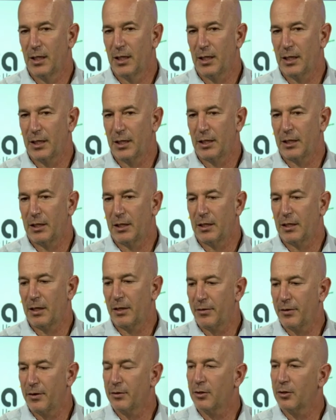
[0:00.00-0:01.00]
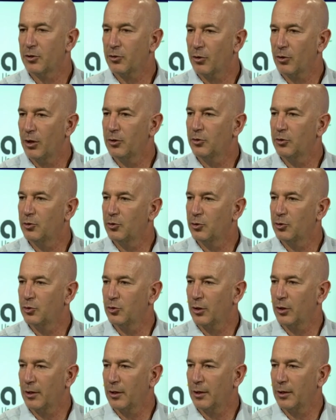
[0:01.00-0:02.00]
And I think they try
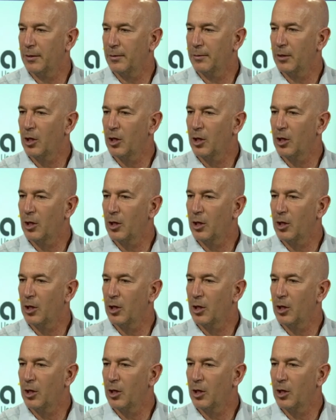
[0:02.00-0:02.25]
to